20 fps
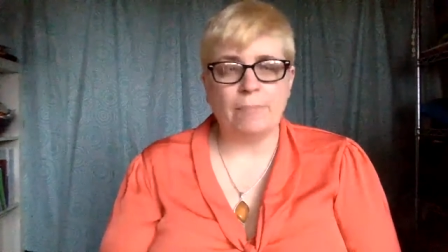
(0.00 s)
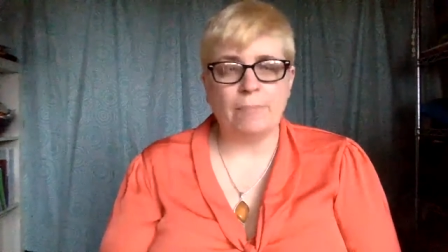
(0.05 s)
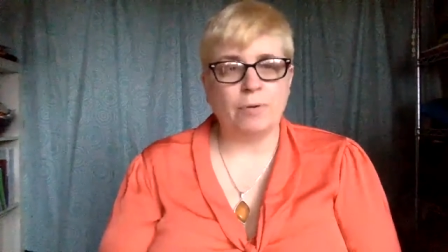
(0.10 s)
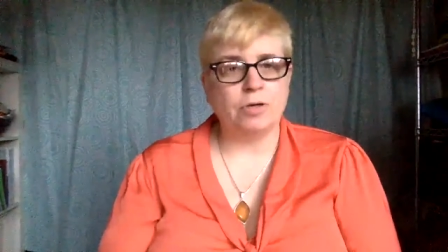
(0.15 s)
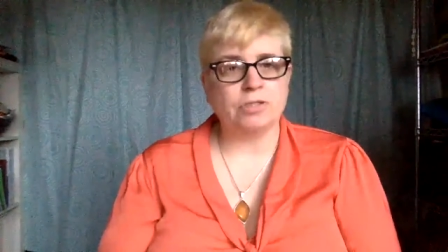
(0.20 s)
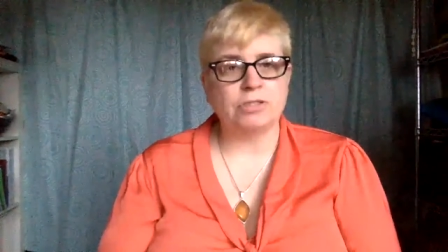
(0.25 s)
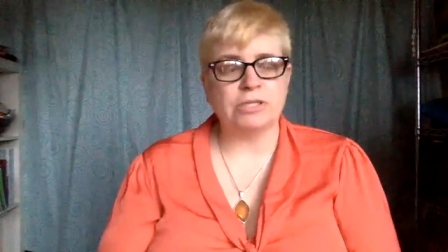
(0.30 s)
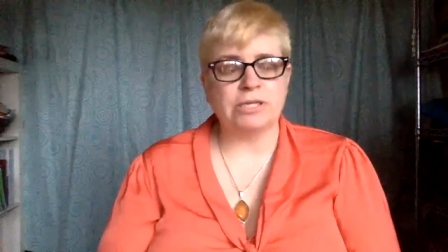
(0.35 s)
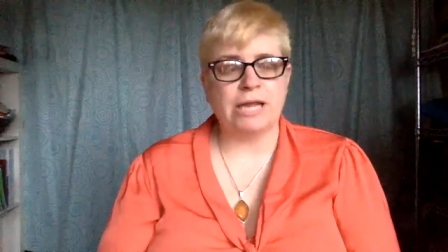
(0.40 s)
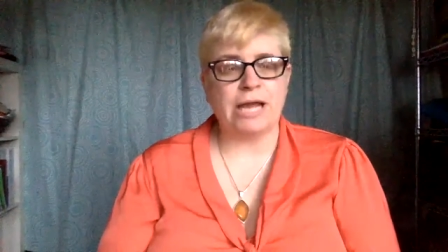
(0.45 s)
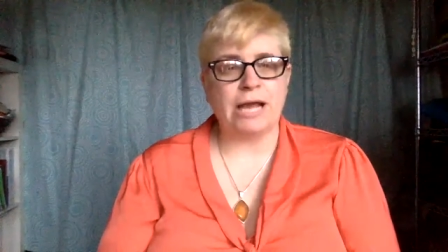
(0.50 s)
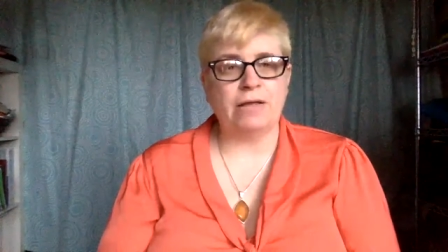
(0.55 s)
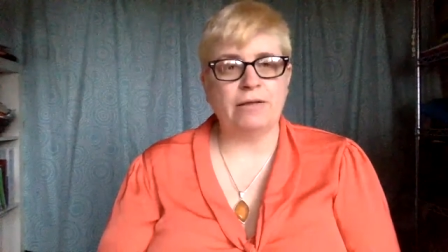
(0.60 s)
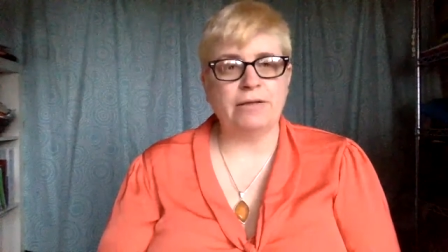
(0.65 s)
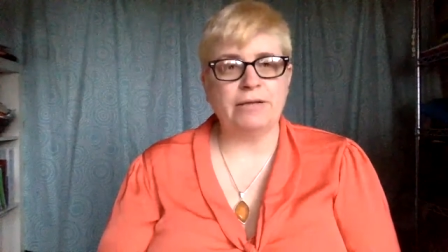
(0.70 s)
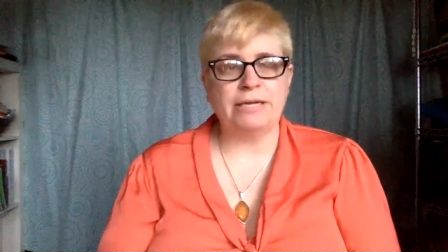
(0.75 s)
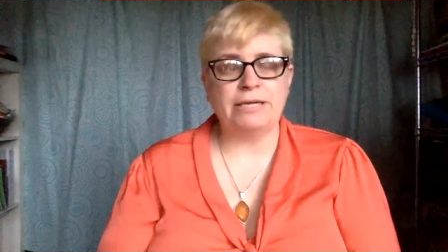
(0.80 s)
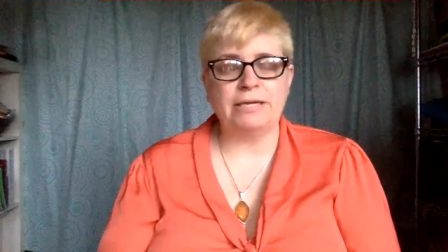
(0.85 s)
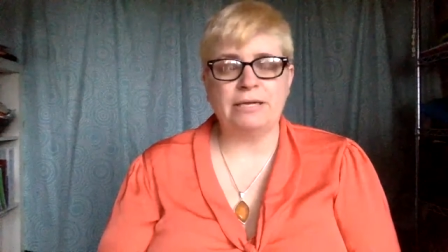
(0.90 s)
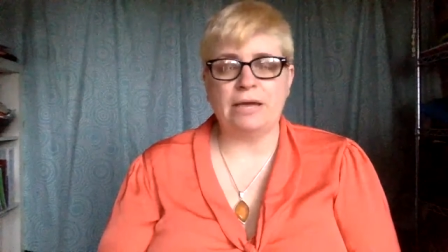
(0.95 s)

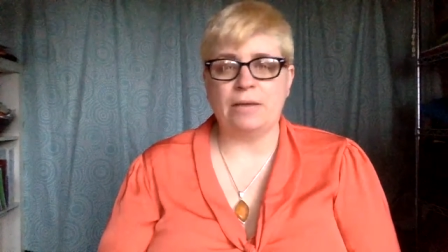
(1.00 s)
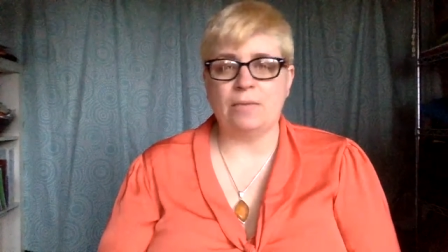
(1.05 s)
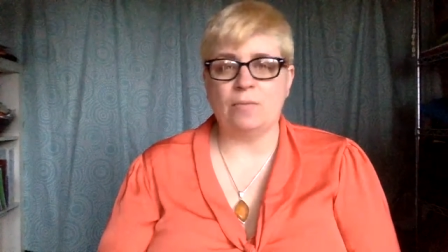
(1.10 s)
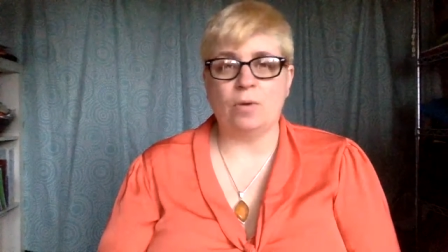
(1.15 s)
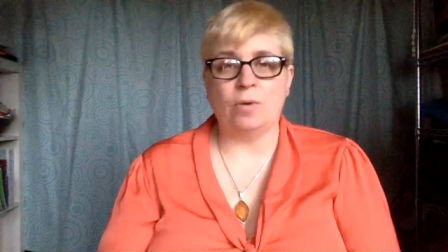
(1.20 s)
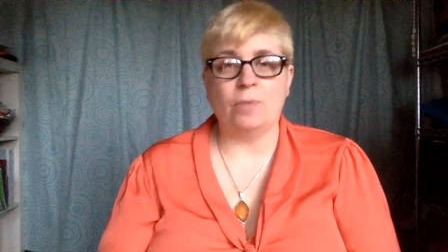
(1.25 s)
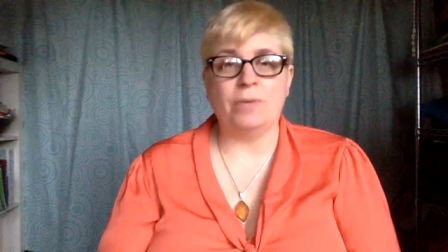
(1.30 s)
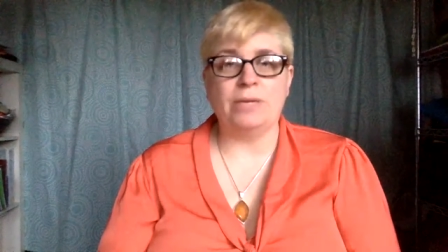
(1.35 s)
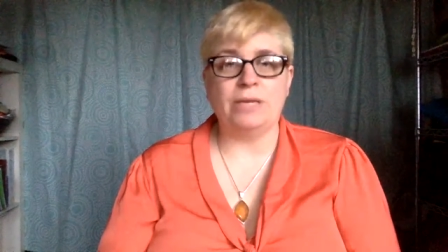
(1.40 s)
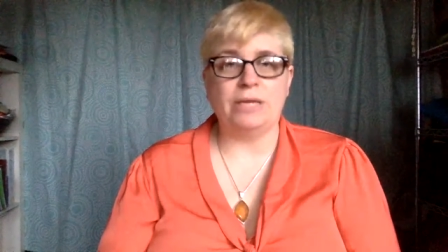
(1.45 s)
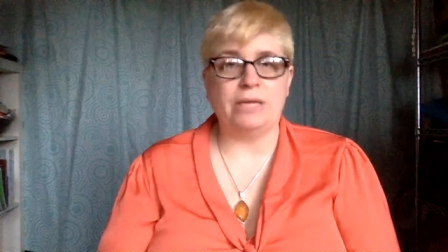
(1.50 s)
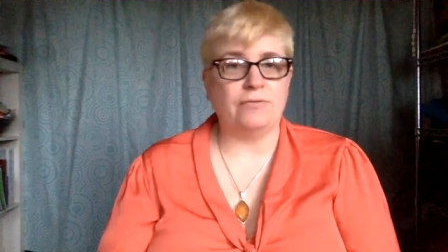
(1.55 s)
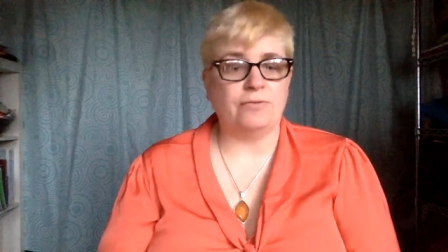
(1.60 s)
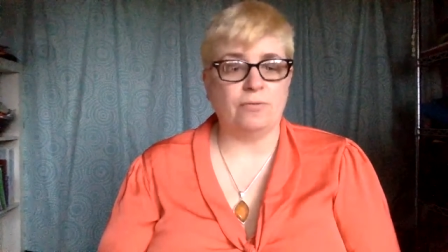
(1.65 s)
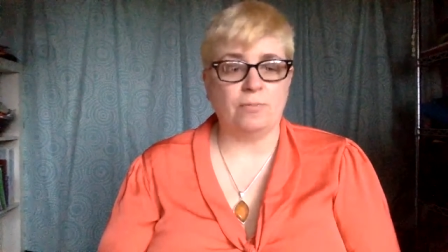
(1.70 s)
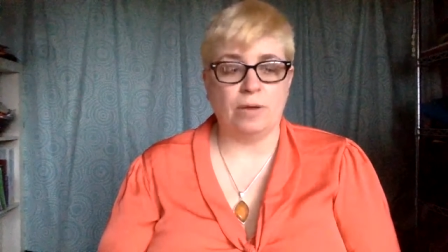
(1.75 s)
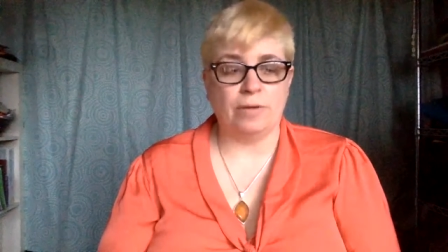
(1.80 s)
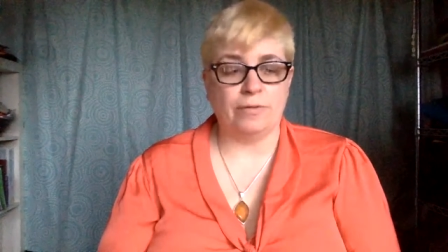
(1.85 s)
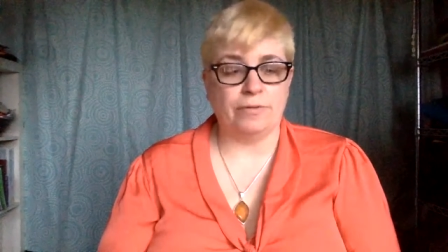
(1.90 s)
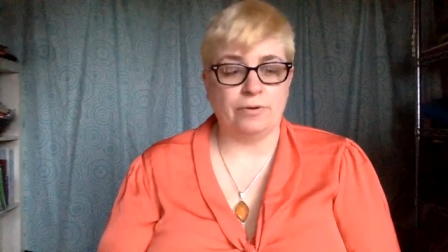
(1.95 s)
personality and what we need
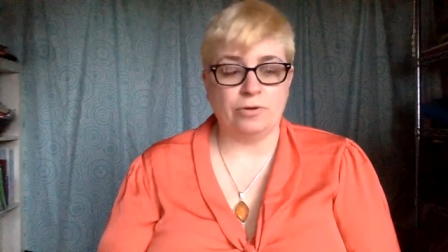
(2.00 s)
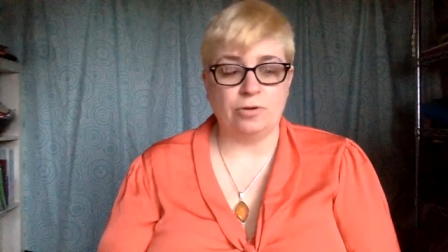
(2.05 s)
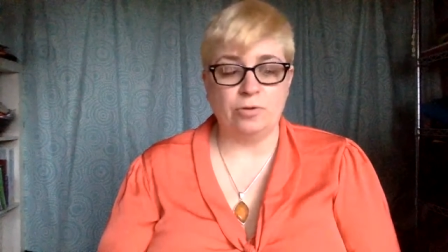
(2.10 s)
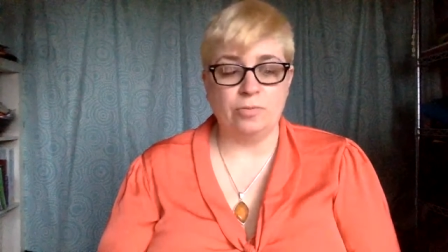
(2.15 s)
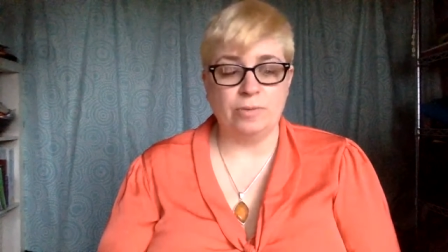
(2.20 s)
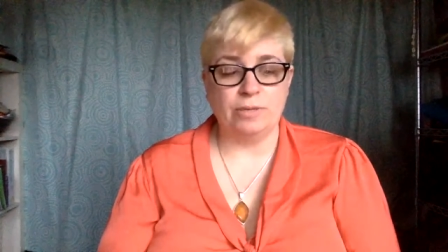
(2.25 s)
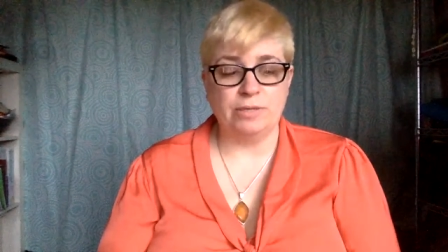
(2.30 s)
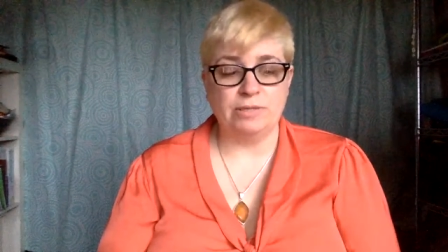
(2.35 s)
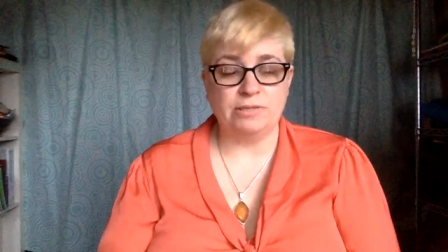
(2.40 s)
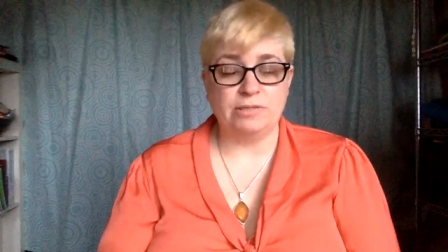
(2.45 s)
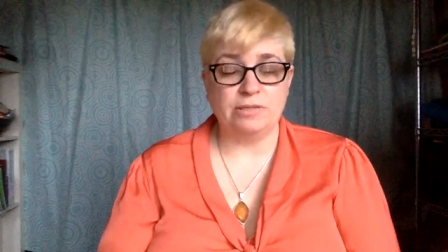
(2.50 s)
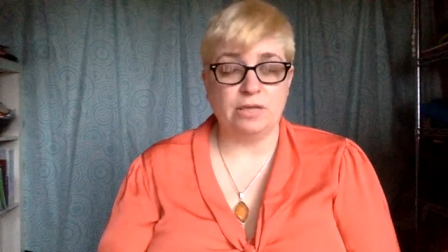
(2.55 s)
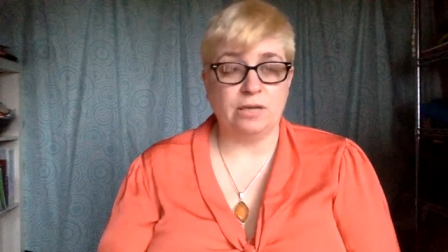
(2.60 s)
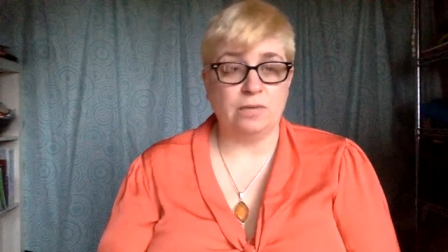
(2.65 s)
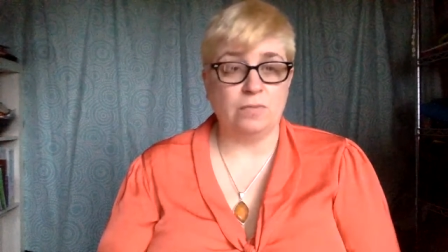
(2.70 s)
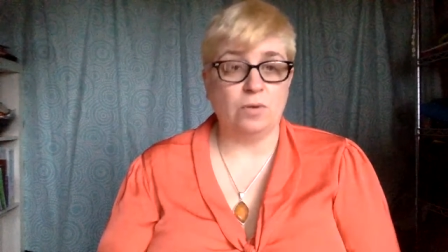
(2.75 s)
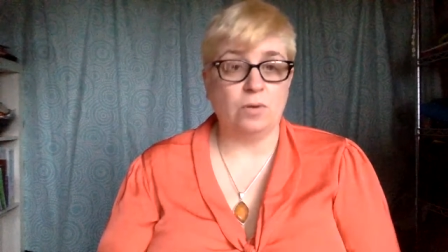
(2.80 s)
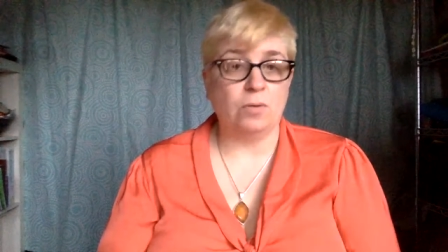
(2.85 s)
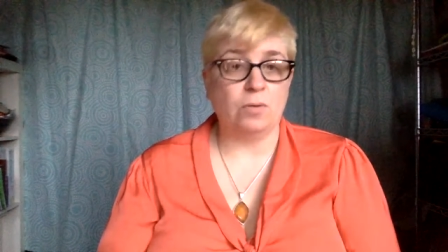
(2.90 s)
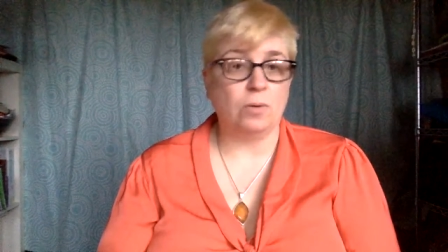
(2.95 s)
from other humans
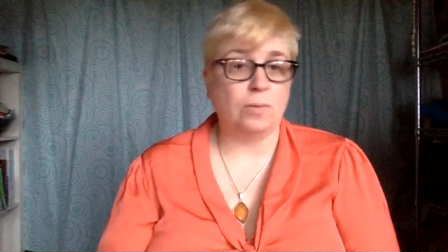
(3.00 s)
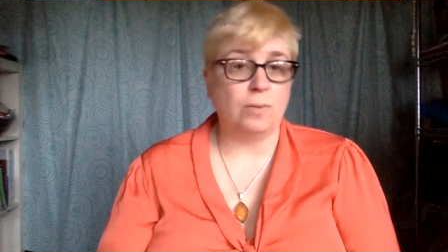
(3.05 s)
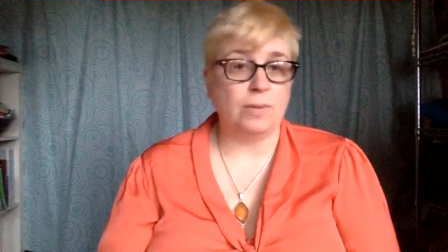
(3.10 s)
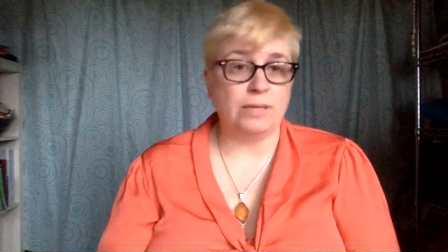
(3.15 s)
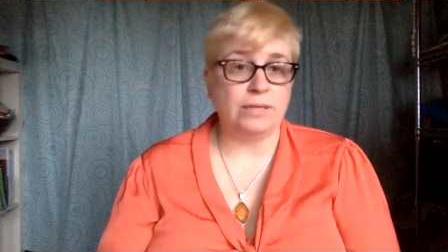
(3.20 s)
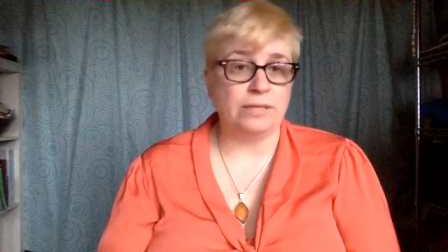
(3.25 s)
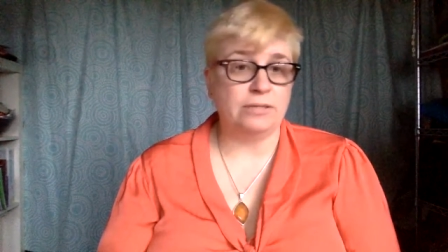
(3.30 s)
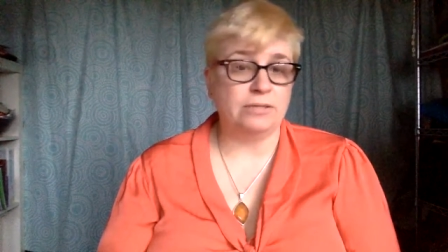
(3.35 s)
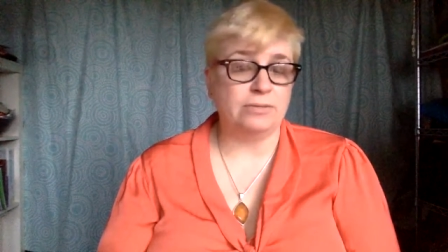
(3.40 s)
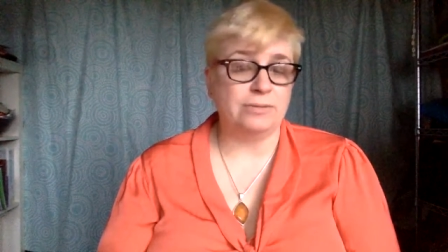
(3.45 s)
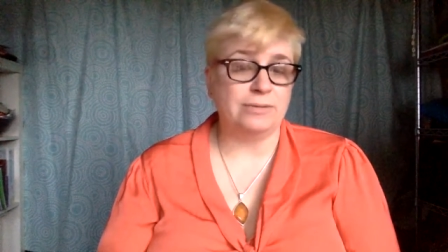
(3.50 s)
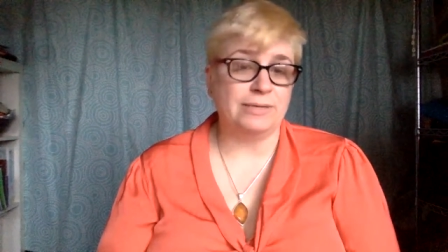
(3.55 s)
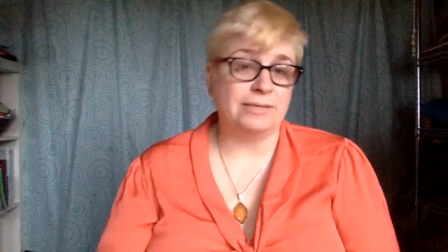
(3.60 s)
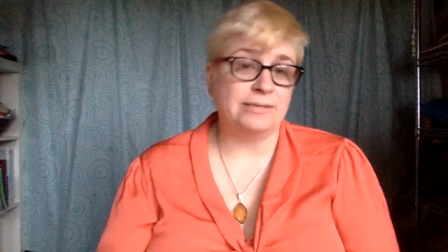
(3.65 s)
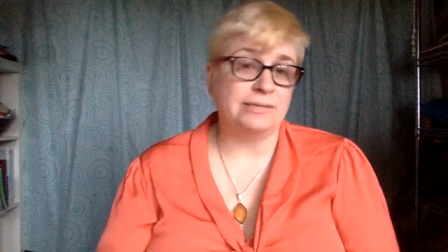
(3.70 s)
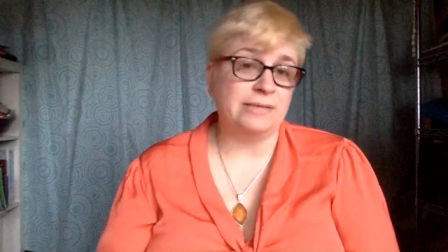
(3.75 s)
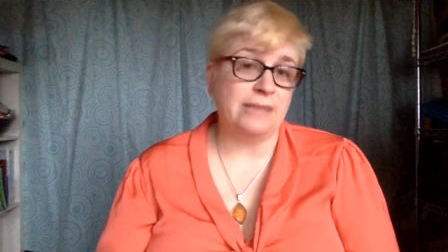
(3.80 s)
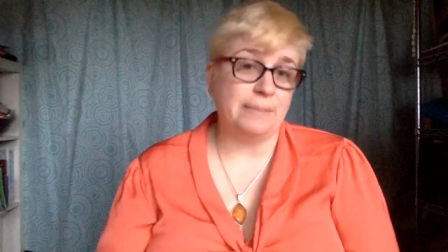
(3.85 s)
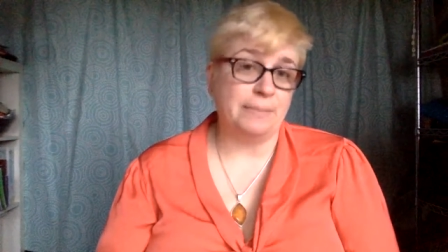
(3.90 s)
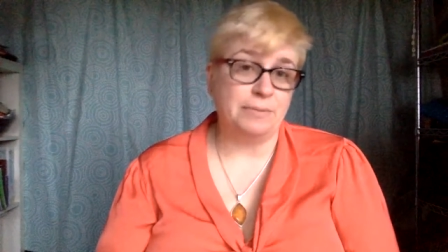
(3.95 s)
and what we're willing to
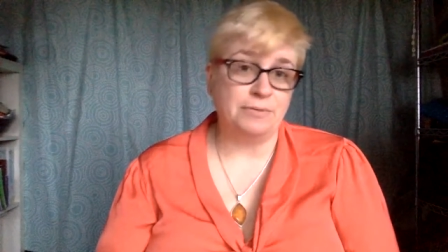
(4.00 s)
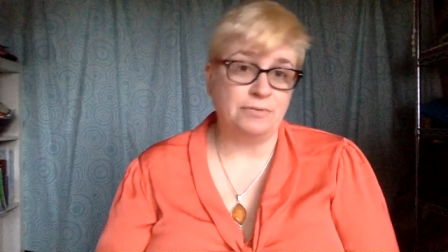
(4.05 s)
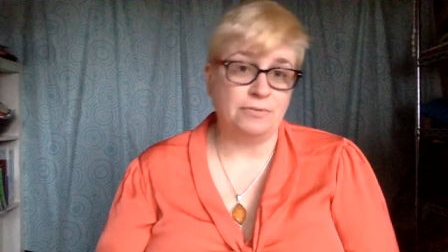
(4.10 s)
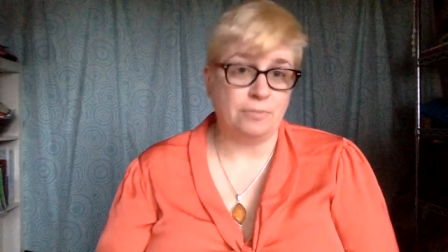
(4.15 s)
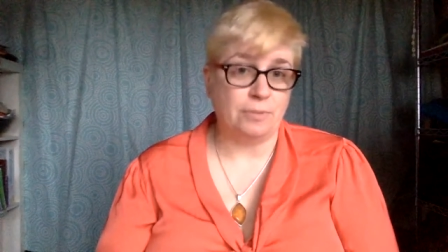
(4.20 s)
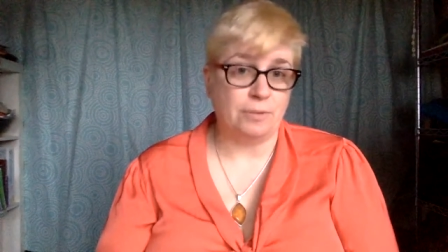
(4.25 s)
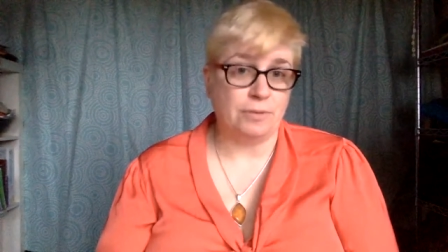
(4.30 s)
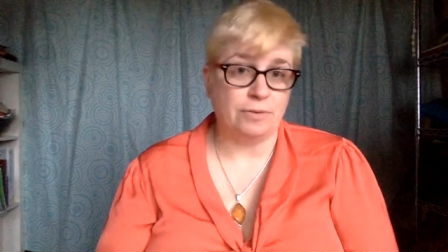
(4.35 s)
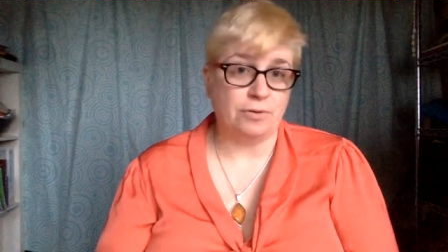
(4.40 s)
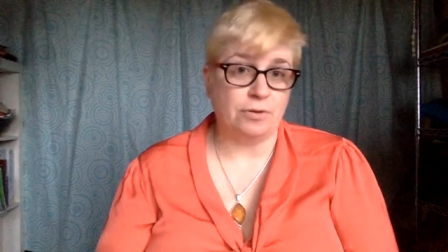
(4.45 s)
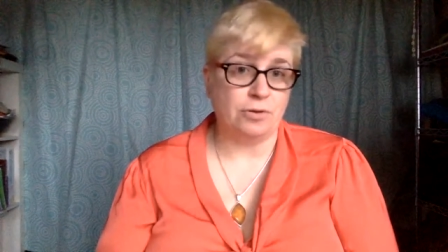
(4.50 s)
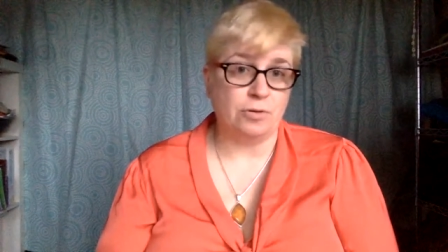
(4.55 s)
accept from other